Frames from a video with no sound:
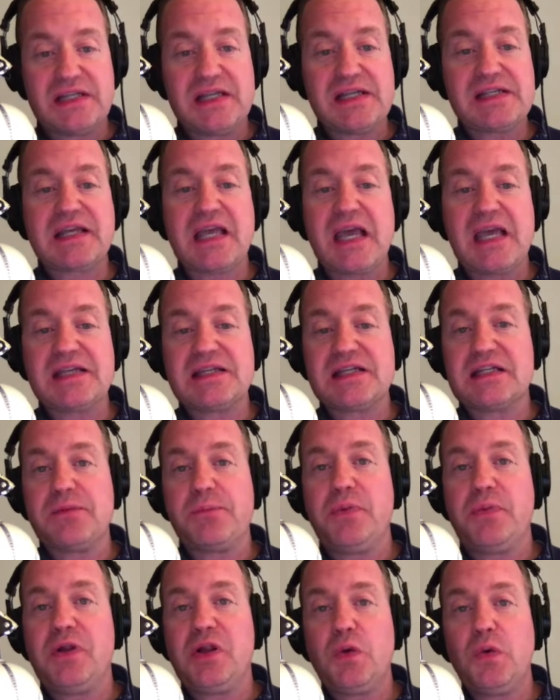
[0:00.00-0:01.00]
In this case, it
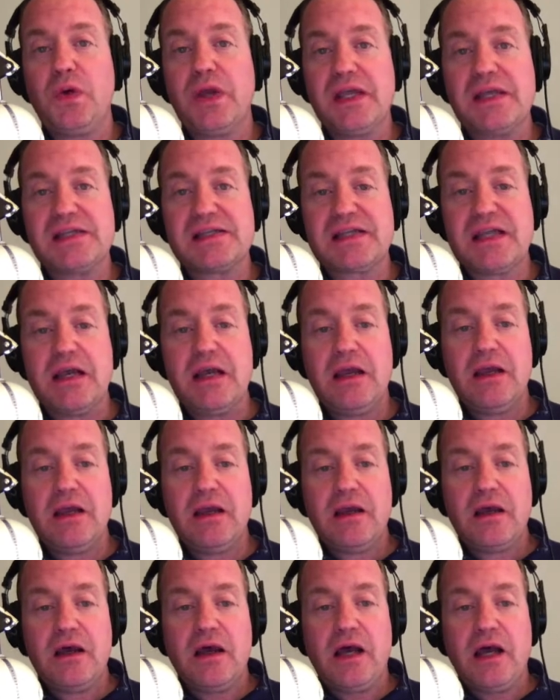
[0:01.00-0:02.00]
deploys
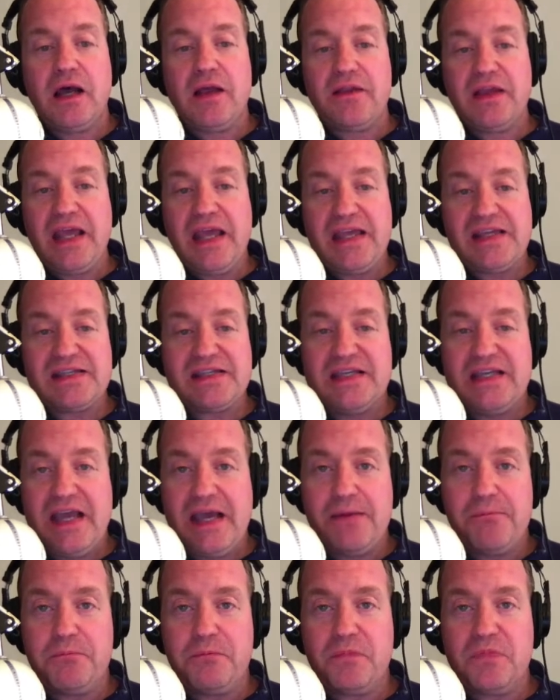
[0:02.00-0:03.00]
the
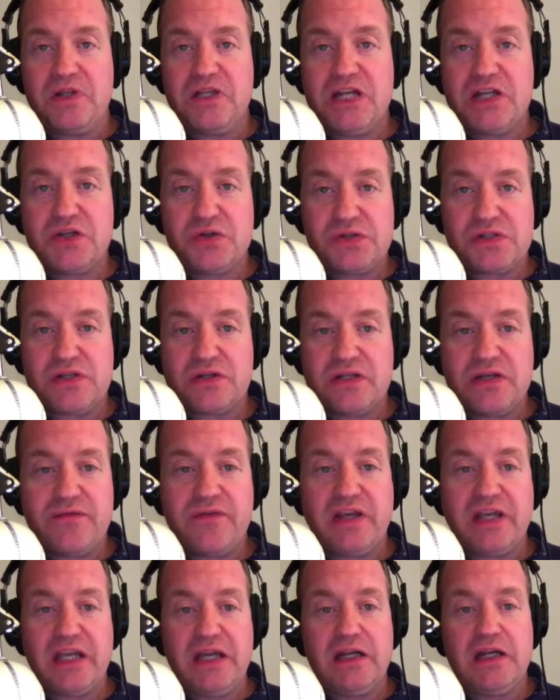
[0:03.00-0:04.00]
ACM digital
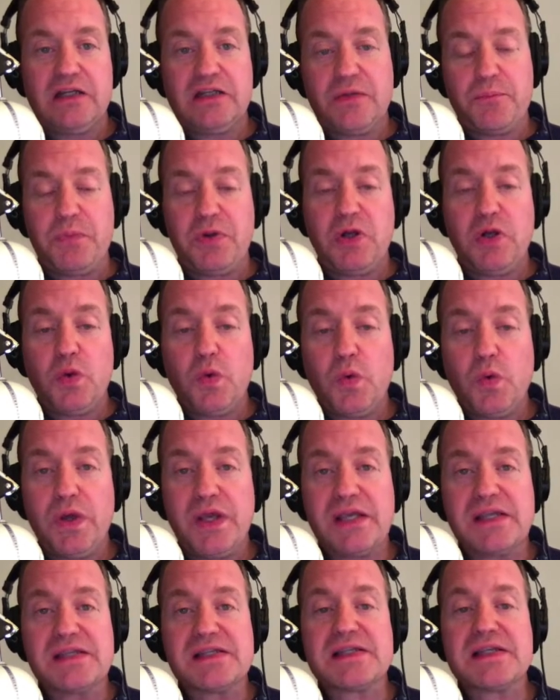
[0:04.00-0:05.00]
certificate, it
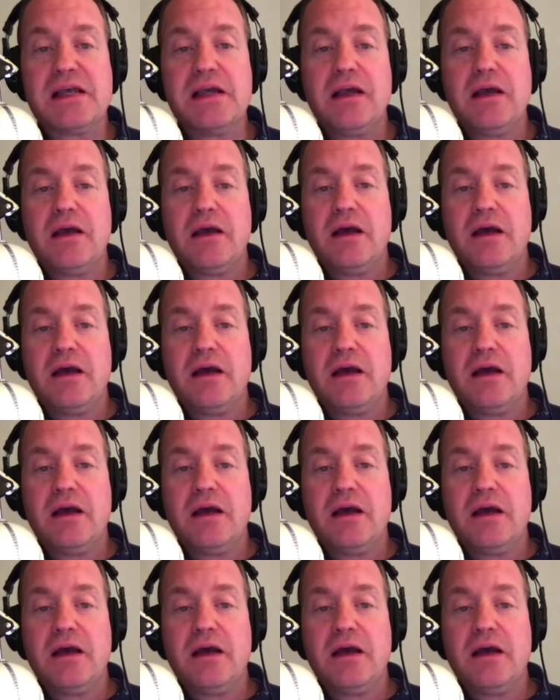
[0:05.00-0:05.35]
deploys